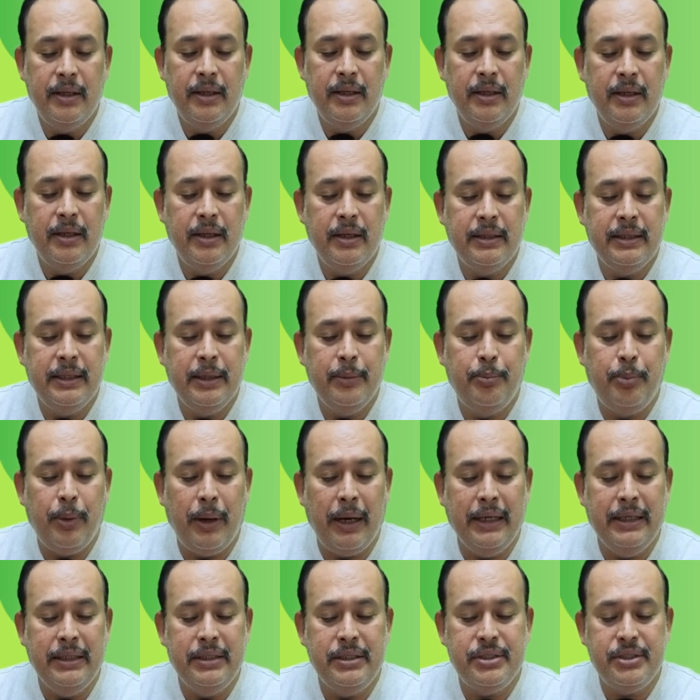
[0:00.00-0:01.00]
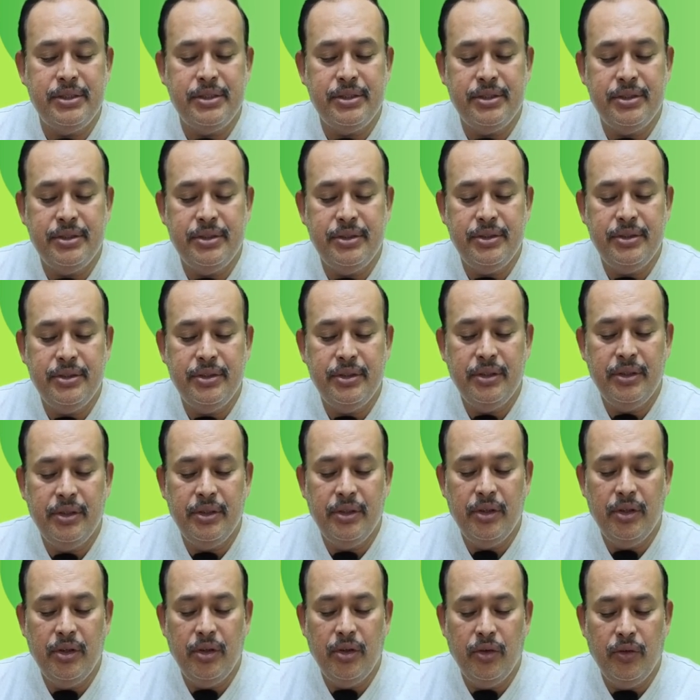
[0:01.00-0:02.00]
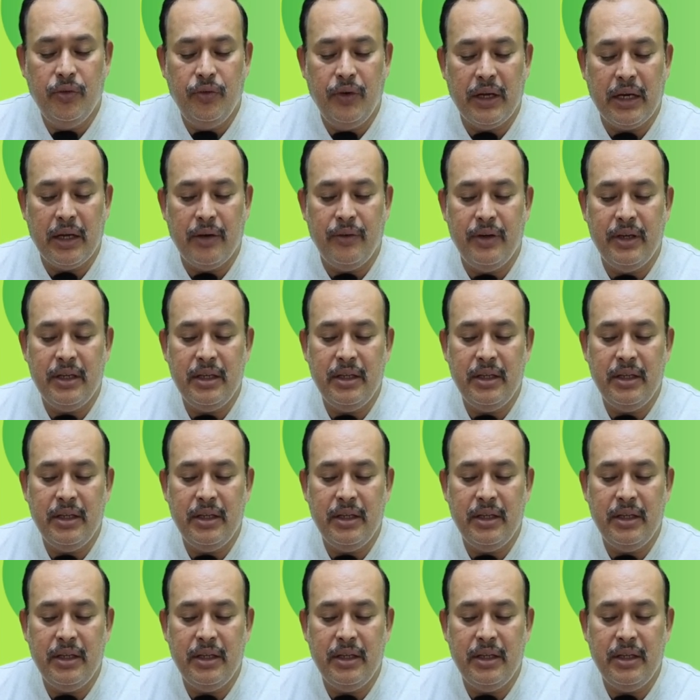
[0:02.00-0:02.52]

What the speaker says: the points for our